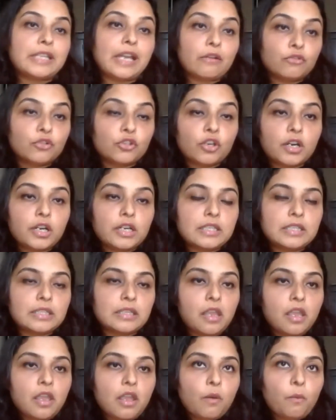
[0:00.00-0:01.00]
down
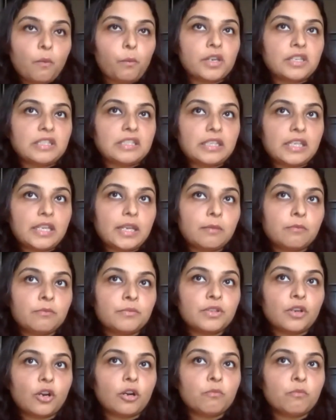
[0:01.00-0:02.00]
charts. When
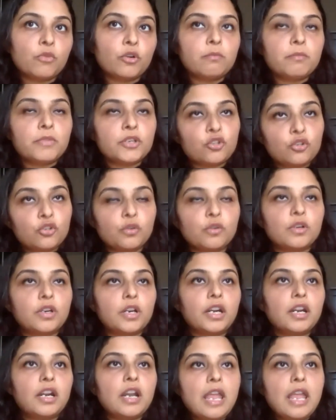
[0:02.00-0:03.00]
teams are more
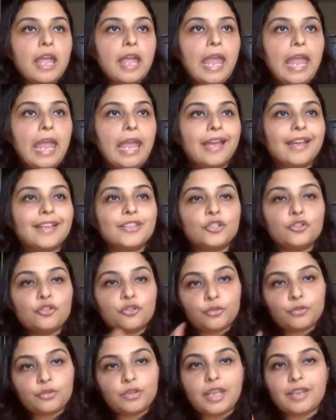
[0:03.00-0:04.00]
mature and
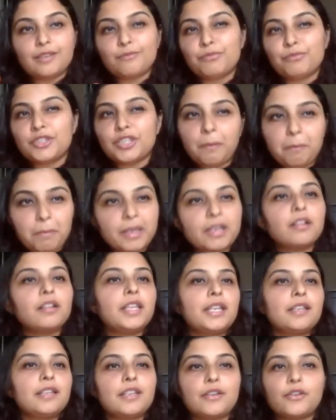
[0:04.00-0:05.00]

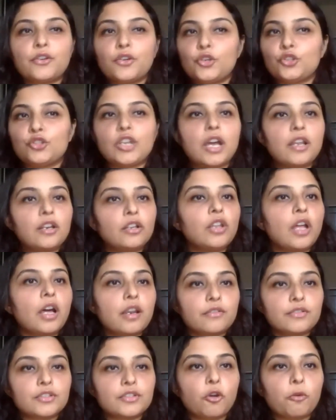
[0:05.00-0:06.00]
typically there is not a
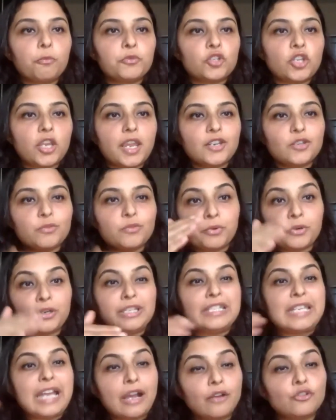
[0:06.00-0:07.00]
lot of scope change,
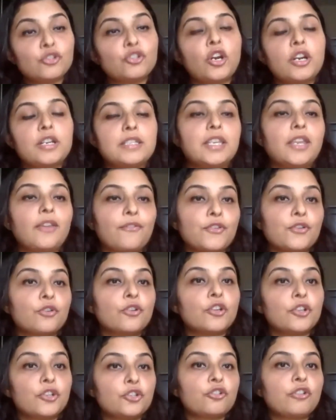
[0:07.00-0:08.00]
burn down charts give you a
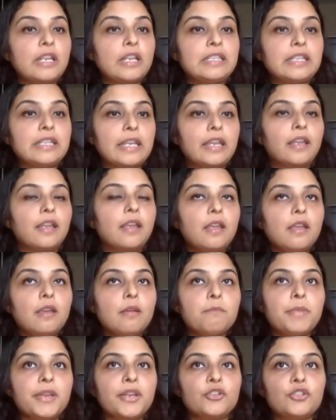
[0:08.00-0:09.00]
good trending,
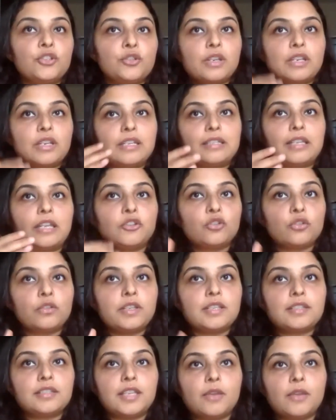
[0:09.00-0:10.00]
because you can
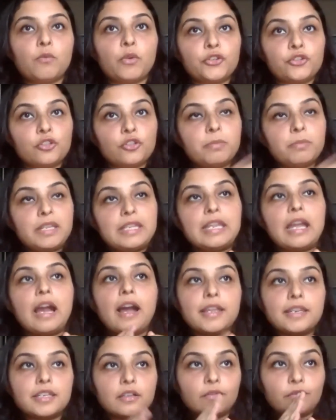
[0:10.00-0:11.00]
essentially see what should be the
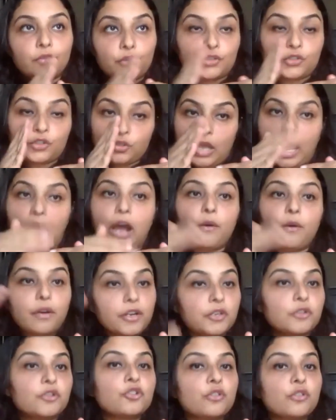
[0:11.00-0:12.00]
ideal versus how
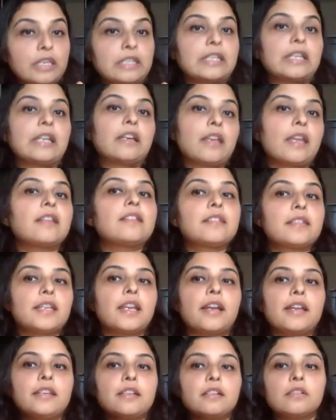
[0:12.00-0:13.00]
are you trending against
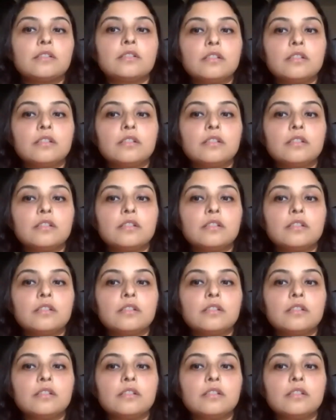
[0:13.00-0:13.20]
the ideal,